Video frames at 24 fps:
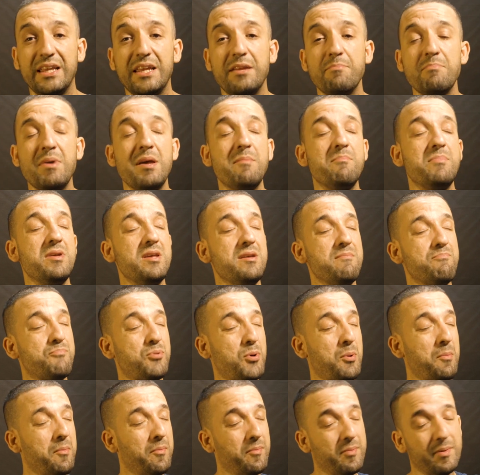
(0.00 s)
It may be
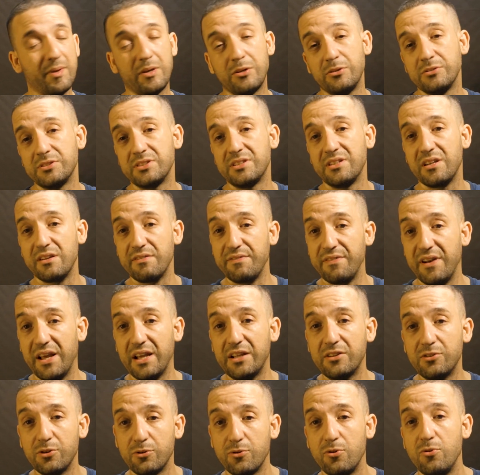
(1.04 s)
probably because the
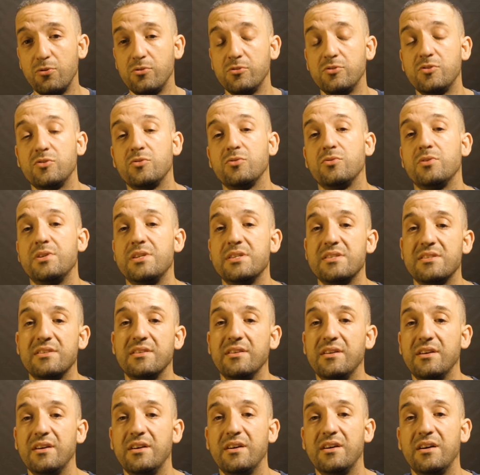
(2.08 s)
reflector also is
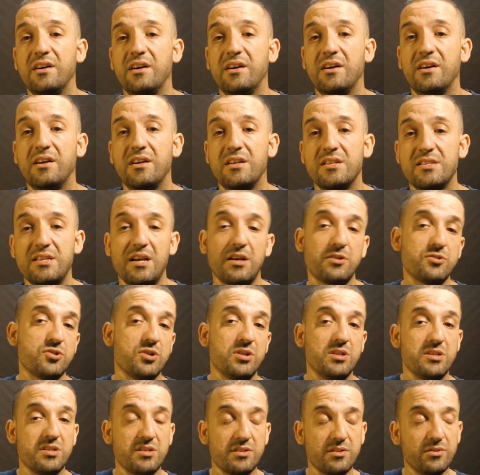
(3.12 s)

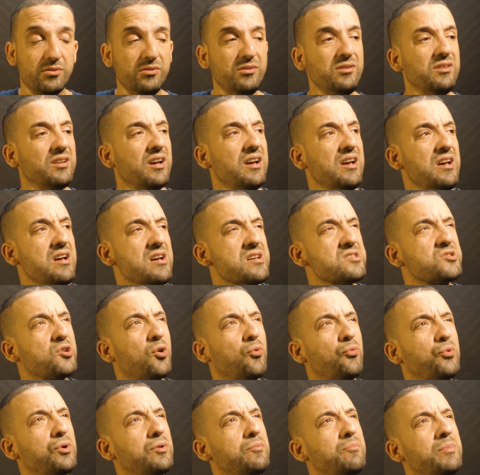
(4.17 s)
actually installed, so
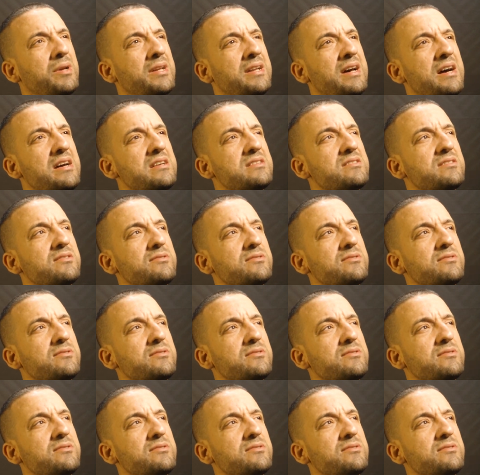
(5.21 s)
it would be nice